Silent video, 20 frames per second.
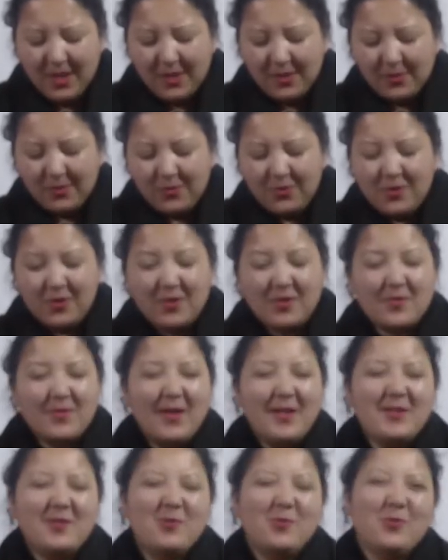So she's
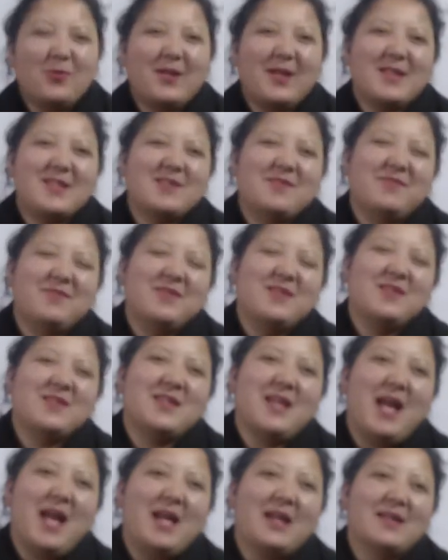trying to look at different
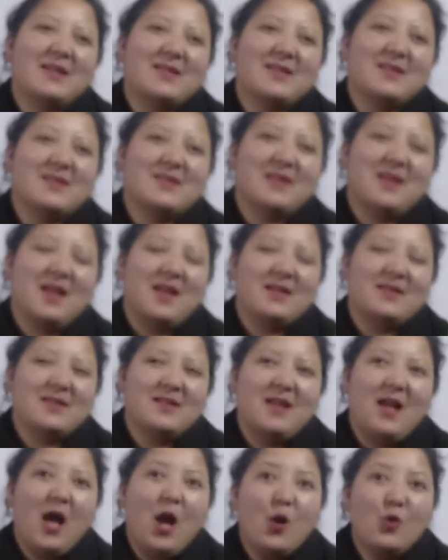tags as in
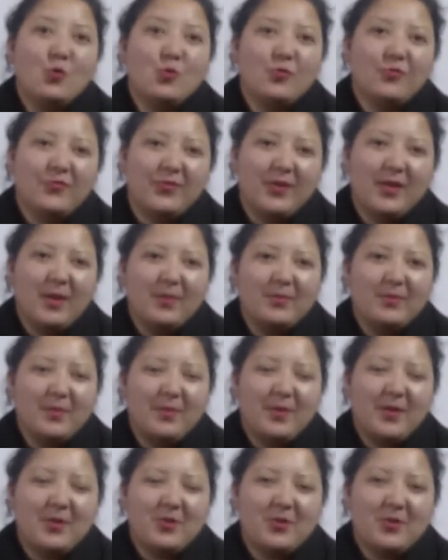how to fill up the
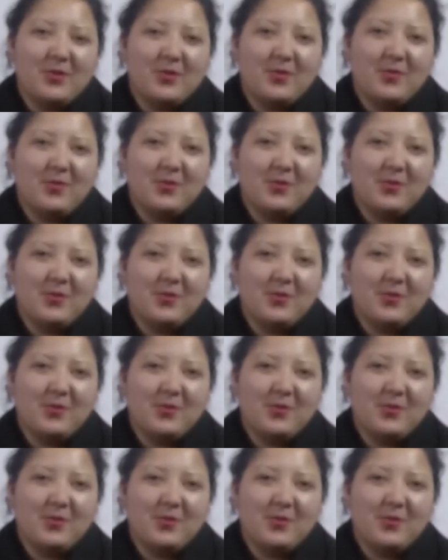pages.